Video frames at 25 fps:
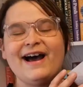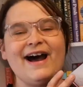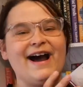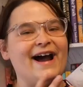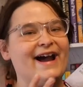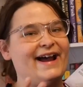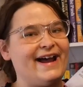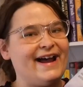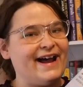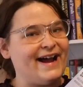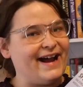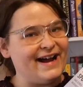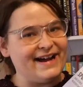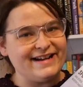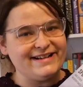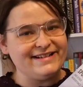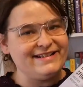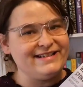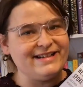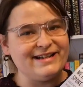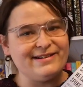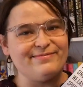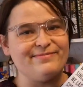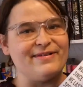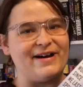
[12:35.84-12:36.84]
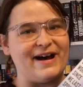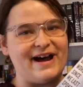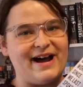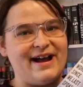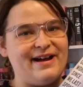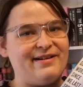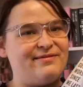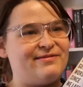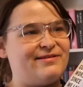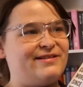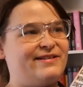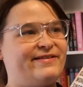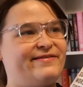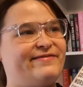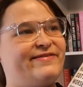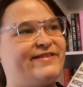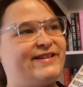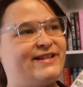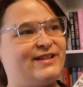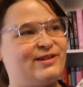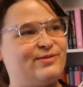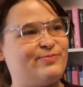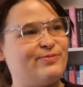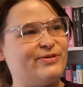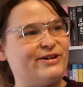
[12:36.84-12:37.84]
I had to buy one of
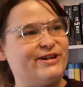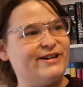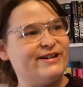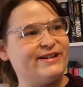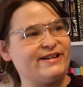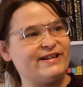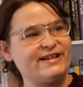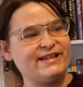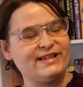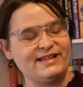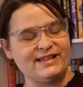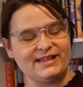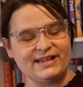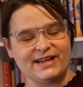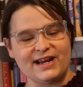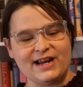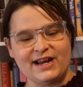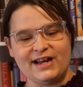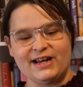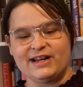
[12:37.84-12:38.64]
his books.